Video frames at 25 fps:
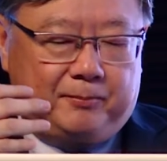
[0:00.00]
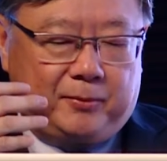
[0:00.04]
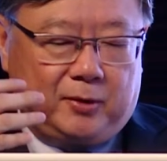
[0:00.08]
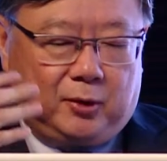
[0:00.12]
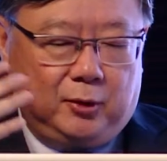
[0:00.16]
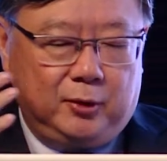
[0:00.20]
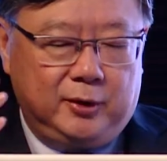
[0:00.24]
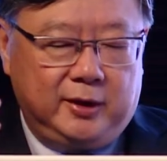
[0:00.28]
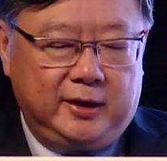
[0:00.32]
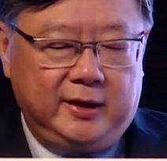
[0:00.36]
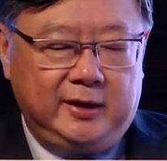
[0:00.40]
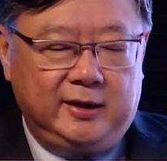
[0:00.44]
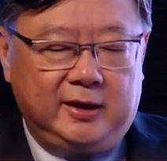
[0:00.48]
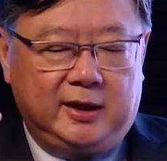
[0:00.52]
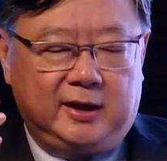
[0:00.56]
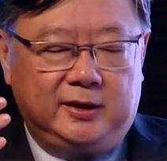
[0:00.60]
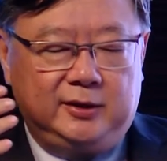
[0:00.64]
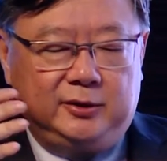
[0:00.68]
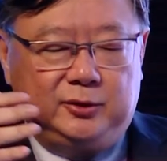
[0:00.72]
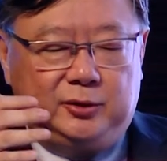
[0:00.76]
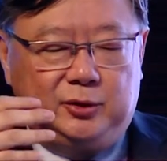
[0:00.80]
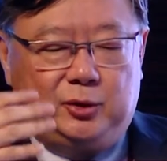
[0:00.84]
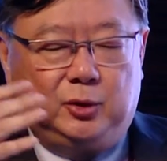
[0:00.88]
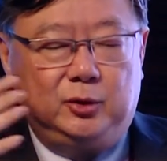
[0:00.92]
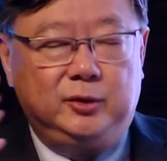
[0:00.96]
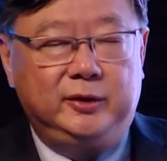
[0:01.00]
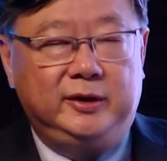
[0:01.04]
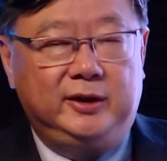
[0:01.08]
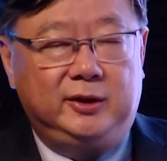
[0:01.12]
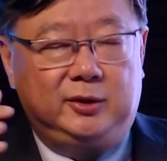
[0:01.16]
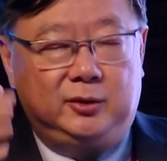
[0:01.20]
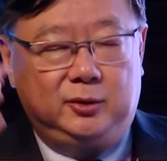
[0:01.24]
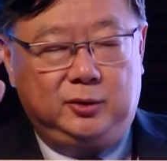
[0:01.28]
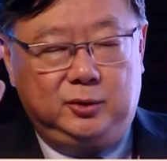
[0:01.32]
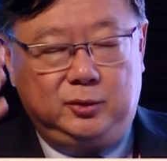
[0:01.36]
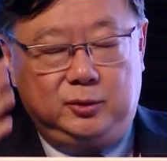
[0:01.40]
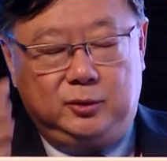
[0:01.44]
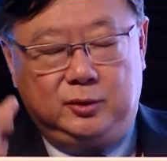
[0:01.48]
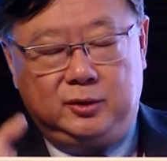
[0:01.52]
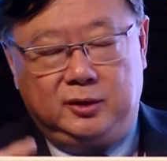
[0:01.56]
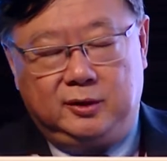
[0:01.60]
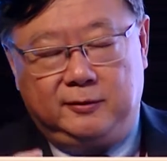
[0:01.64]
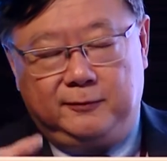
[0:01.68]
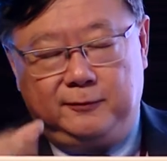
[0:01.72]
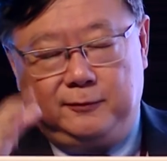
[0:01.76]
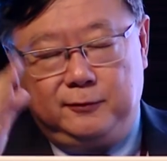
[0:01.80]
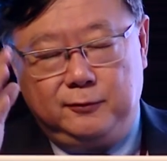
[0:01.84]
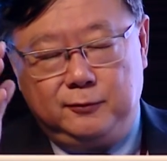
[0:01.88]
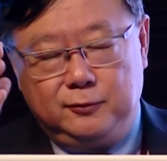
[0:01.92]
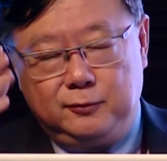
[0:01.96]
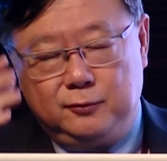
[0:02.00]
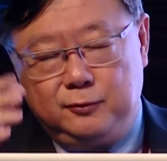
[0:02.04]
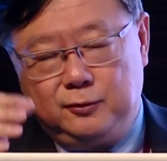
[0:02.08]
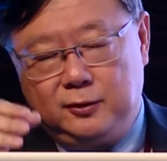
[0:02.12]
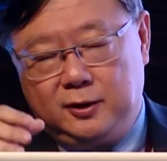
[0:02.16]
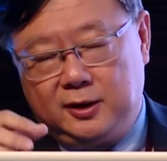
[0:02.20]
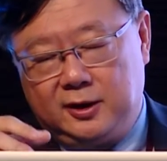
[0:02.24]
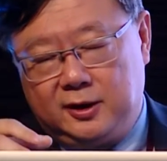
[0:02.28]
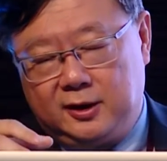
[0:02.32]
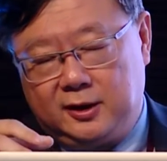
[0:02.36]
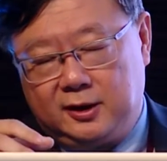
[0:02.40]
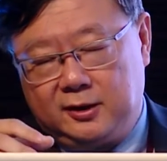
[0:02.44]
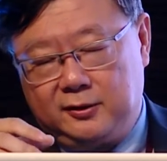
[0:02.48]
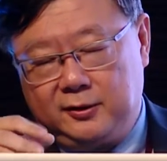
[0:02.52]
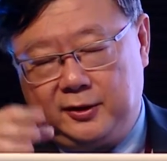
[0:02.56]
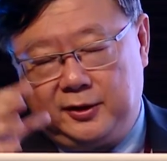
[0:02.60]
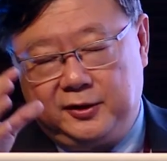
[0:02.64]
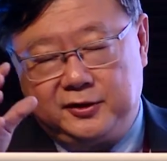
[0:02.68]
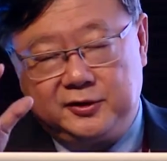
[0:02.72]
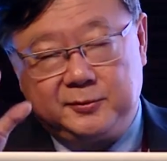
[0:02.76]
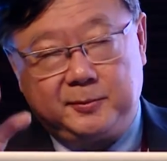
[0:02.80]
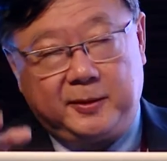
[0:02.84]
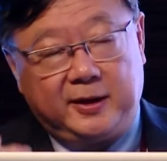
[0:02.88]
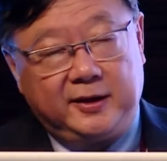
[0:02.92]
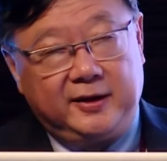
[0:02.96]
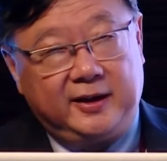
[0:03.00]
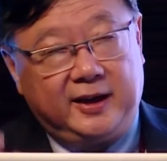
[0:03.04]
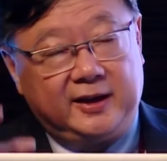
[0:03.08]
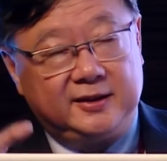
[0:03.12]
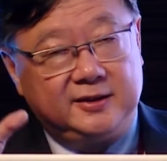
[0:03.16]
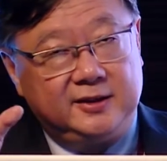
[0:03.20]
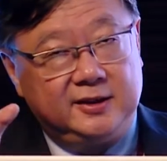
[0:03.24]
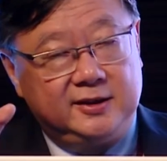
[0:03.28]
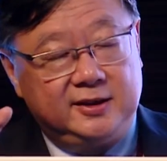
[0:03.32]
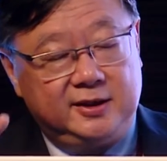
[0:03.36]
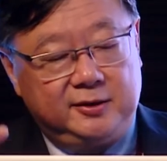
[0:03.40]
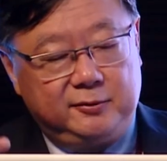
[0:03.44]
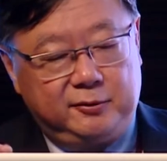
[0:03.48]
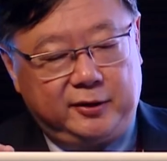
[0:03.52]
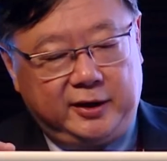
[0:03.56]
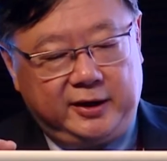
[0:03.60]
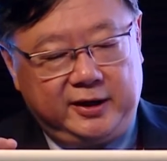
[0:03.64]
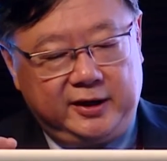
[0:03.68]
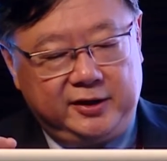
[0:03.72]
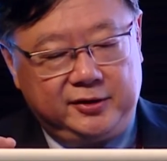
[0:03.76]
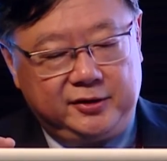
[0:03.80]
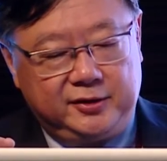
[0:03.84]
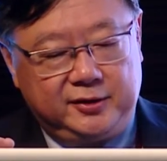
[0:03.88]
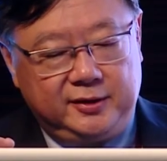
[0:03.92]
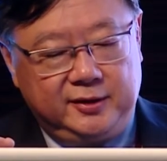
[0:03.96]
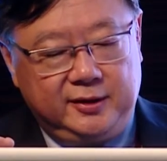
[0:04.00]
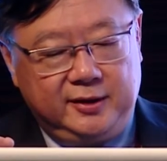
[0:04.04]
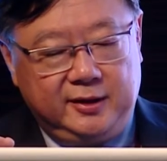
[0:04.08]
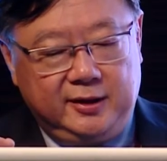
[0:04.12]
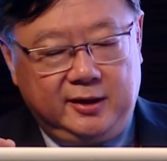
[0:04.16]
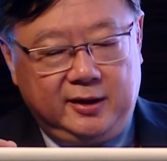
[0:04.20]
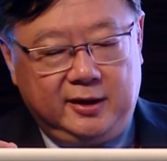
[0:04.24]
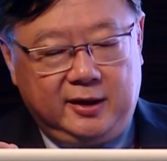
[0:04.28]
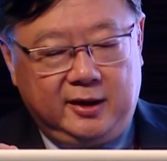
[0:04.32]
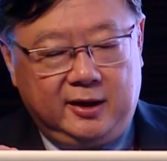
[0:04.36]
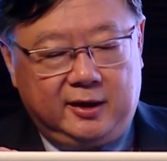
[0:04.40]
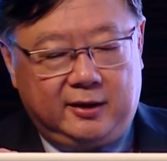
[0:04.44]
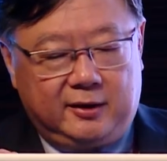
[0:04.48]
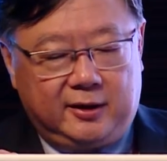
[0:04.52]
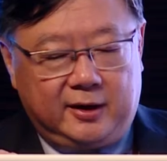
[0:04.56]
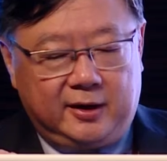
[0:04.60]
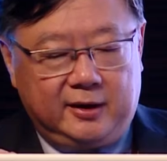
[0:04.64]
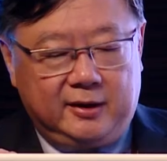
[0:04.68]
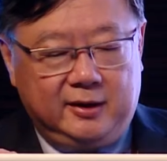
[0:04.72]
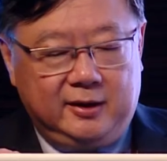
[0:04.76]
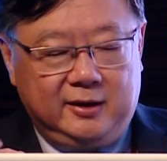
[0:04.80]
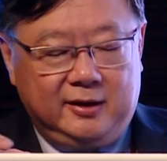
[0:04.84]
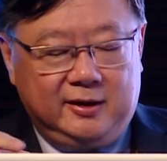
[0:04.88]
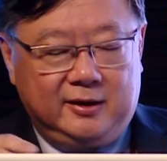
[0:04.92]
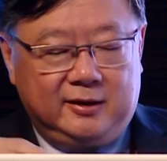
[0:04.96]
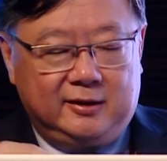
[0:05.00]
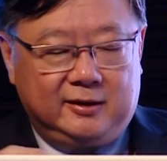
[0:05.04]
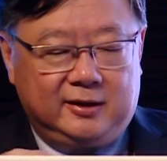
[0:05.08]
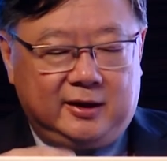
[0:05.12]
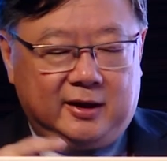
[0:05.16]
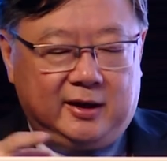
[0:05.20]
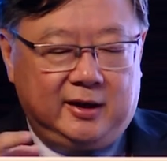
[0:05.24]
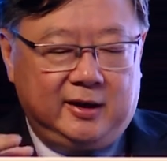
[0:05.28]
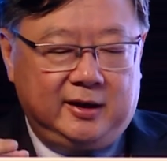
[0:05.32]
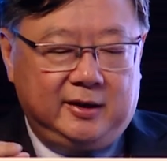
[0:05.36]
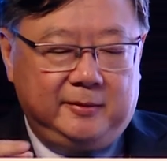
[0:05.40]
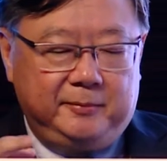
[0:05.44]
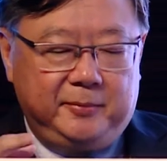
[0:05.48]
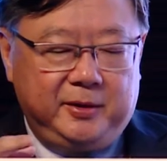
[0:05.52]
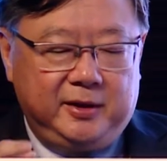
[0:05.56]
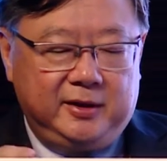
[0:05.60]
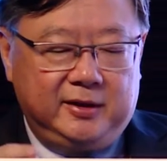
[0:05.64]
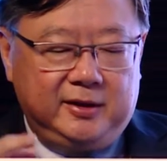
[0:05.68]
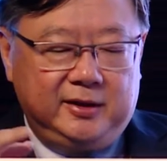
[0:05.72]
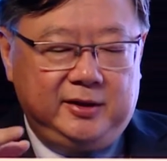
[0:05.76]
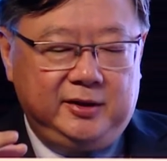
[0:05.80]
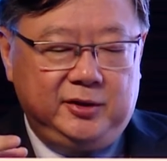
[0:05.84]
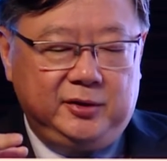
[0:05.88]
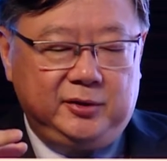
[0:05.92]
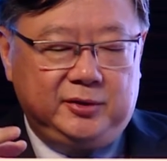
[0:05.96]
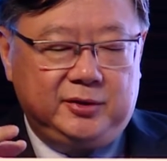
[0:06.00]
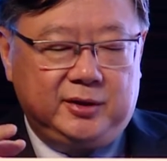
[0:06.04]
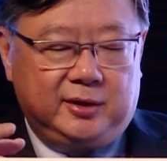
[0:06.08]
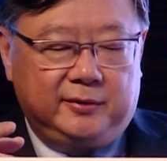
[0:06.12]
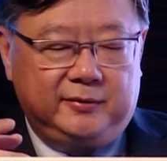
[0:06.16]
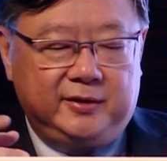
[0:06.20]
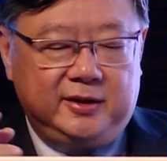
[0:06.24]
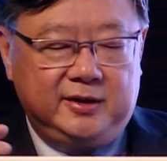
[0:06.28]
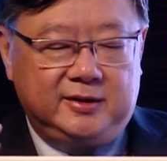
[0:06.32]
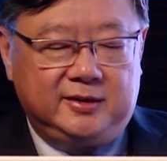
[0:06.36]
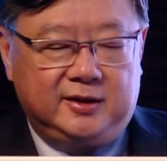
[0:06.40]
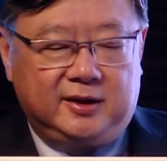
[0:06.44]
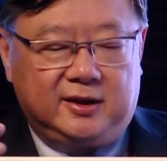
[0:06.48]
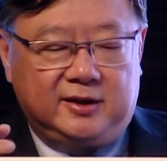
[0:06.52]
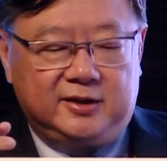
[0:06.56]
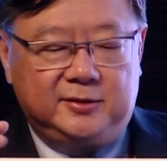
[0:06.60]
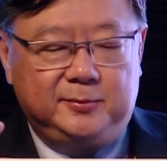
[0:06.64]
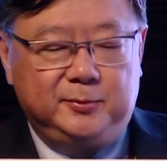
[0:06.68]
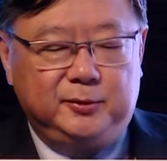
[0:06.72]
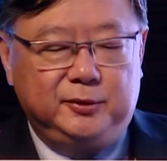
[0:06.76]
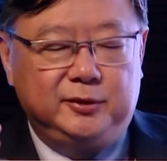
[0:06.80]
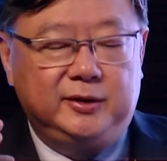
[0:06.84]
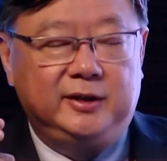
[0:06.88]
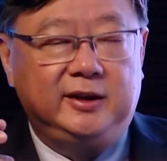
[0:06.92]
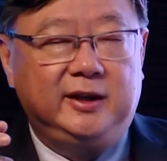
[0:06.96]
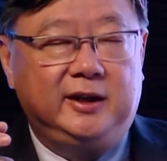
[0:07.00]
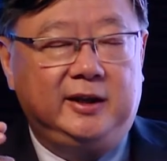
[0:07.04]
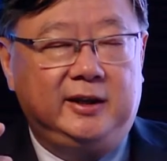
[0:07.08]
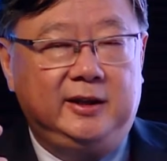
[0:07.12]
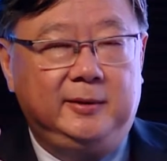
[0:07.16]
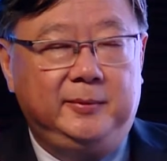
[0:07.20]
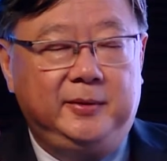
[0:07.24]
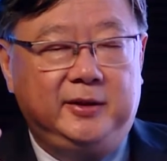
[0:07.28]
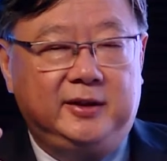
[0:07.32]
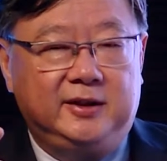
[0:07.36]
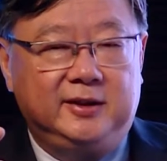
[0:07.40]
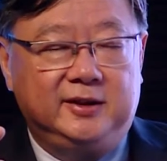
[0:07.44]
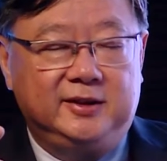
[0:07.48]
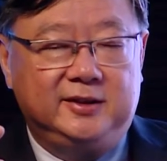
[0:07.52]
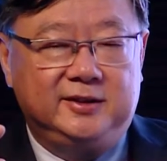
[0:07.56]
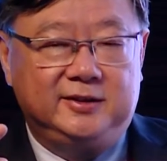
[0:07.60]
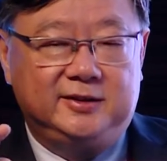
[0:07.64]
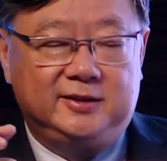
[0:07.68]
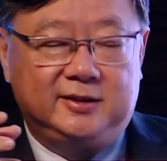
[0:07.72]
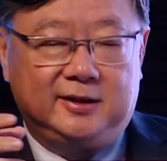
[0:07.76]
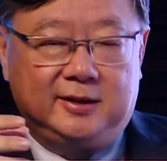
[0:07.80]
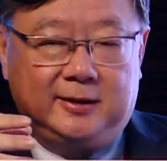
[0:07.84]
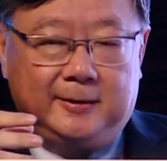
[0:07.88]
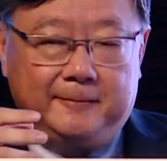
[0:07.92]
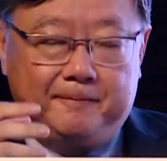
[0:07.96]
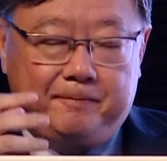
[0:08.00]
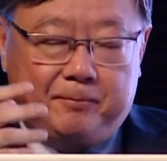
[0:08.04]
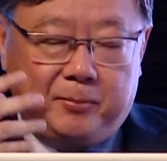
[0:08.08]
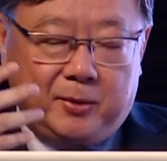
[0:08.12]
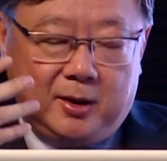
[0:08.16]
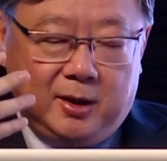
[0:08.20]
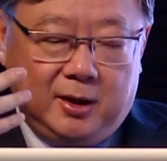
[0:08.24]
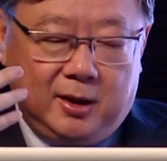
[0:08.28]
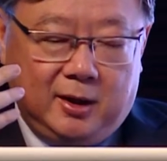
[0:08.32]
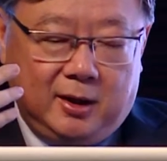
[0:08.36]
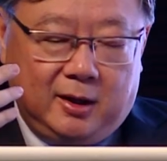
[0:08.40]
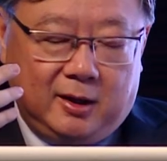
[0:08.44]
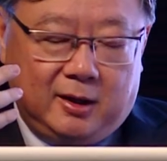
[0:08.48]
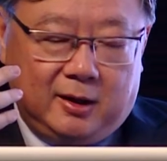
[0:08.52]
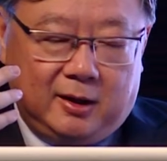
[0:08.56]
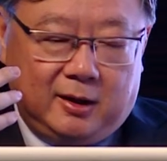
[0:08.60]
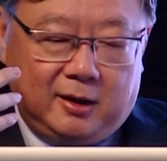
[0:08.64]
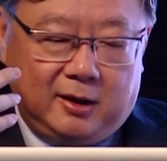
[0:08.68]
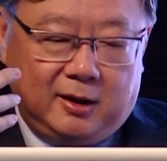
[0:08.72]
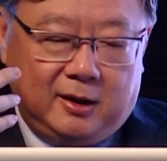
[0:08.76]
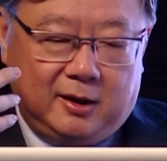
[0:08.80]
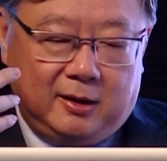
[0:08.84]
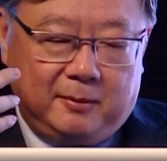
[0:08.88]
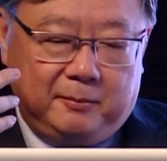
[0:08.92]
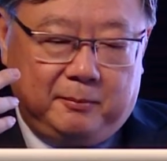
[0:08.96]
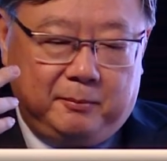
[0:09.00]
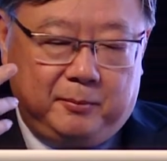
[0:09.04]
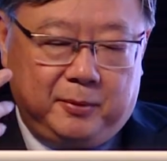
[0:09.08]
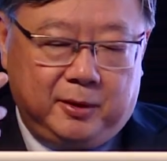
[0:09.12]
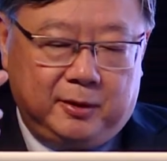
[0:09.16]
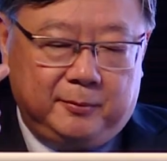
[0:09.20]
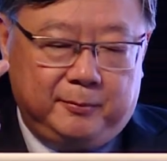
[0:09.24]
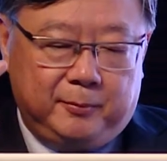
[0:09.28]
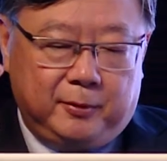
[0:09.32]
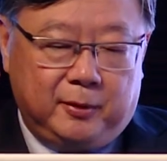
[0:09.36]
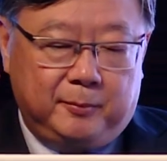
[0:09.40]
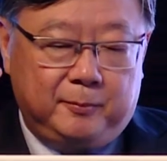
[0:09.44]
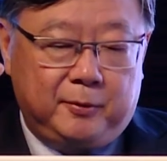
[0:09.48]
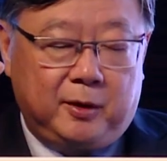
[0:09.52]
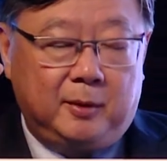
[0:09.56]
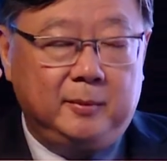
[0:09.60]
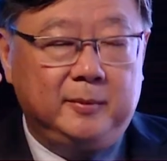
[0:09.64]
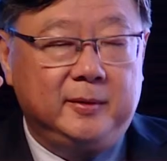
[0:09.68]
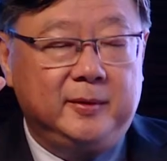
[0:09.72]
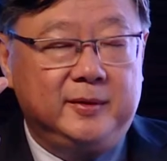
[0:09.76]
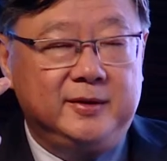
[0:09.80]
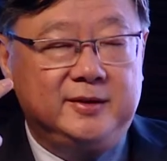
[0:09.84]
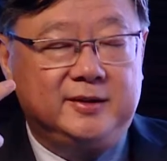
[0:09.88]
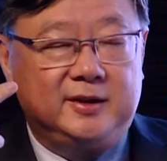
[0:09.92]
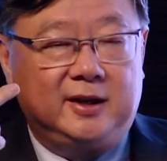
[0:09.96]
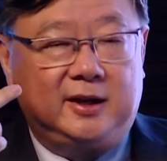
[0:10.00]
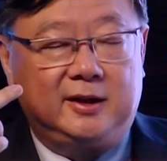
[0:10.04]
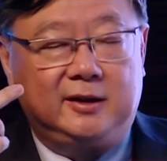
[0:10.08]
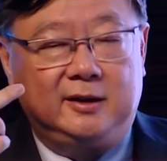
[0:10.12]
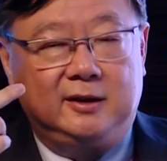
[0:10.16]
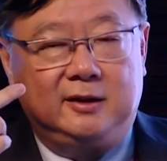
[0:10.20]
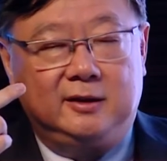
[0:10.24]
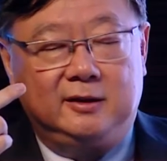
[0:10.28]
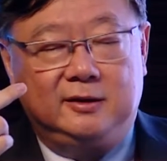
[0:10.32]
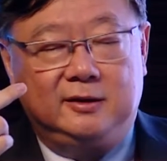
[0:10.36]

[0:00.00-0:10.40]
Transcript: only, and you don't need to do a full craniospinal axis irradiation, right? There have been the use of these smoothen inhibitors. The problem is that